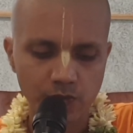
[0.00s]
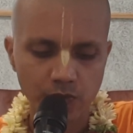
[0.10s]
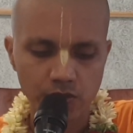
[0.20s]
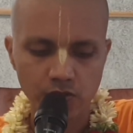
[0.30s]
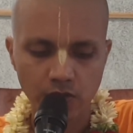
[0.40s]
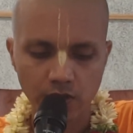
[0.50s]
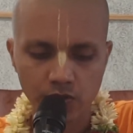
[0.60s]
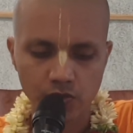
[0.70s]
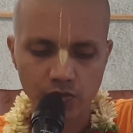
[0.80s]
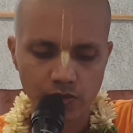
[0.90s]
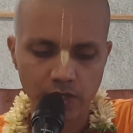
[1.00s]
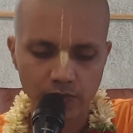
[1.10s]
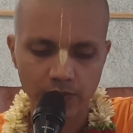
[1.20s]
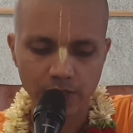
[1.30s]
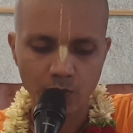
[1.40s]
must not associate
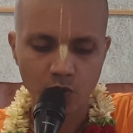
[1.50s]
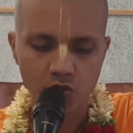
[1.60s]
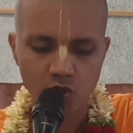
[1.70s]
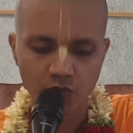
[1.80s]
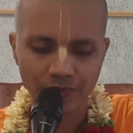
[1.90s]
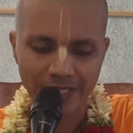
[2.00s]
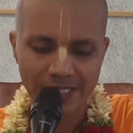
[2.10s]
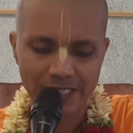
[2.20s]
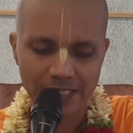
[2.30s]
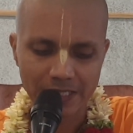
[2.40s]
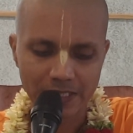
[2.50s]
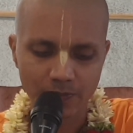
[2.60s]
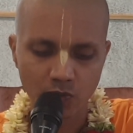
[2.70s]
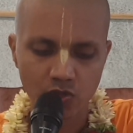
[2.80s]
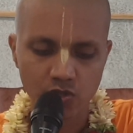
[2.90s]
with the modes of nature,
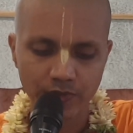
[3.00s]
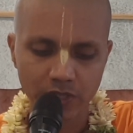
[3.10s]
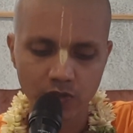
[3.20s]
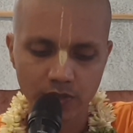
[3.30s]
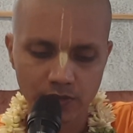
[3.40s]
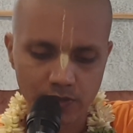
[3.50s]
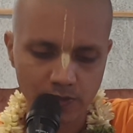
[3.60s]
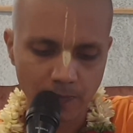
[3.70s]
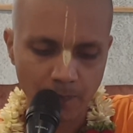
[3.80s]
modes of ignorance.